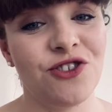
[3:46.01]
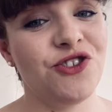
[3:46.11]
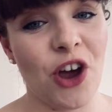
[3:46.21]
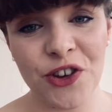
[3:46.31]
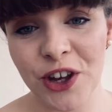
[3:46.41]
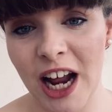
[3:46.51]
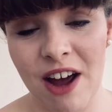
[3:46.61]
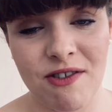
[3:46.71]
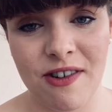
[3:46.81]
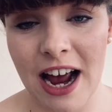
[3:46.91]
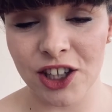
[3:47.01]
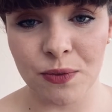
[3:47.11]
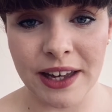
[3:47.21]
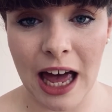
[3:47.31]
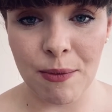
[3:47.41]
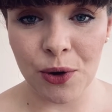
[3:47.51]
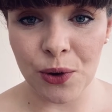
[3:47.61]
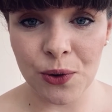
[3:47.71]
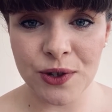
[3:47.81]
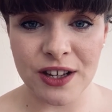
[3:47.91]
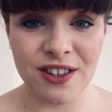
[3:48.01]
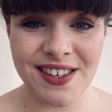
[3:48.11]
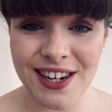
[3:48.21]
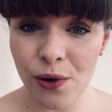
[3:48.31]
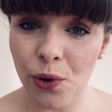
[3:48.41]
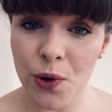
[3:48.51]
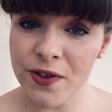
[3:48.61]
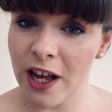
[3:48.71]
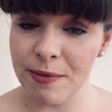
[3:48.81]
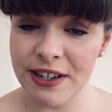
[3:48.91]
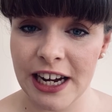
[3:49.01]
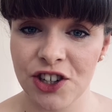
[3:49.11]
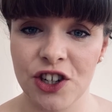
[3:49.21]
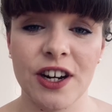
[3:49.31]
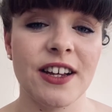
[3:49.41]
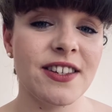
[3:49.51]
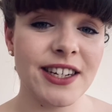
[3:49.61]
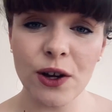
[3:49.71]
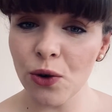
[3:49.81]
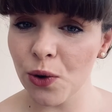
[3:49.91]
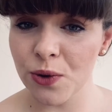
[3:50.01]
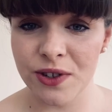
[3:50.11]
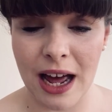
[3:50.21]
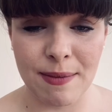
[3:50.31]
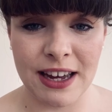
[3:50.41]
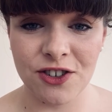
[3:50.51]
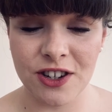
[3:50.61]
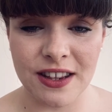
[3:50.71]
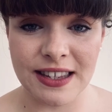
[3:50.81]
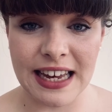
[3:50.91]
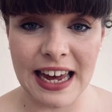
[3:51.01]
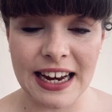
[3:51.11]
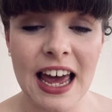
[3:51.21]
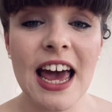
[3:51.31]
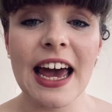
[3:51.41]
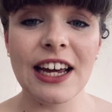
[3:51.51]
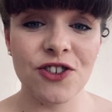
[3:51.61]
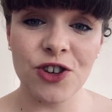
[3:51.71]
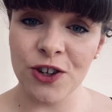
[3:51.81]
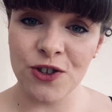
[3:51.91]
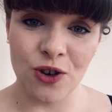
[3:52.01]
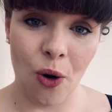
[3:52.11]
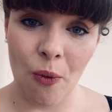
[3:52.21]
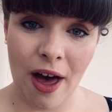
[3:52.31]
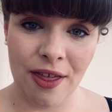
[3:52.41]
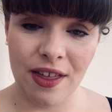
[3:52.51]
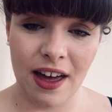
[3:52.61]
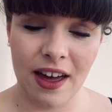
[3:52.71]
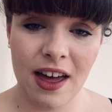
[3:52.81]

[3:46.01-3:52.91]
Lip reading: just going to have a reaction with the chemicals and still cause cell mutation and still cause damage to the skin. It's just not worth it.